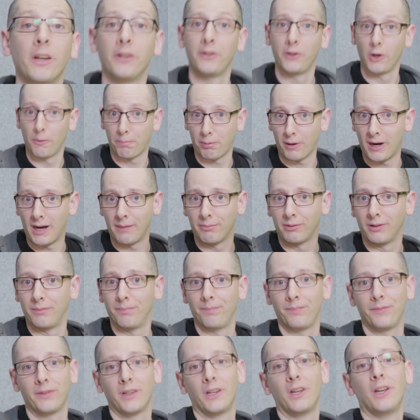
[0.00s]
No
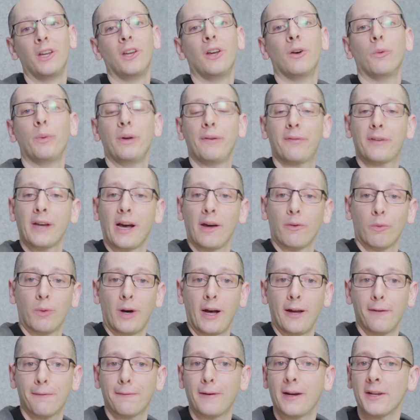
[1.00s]
problem. We've got
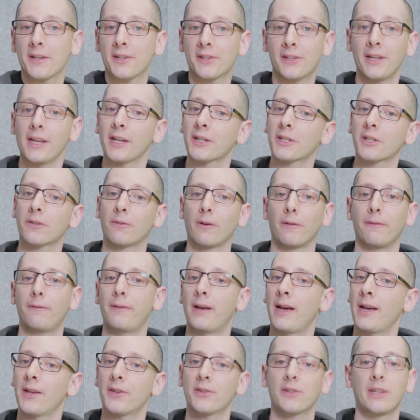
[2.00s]
Wi-Fi 6 for
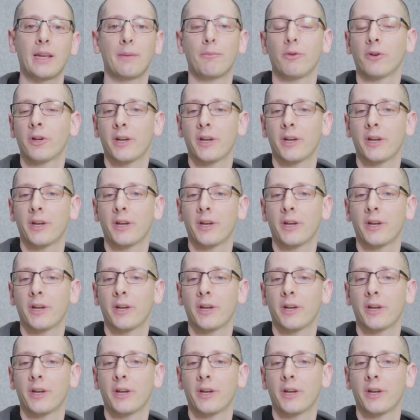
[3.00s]
fast, stable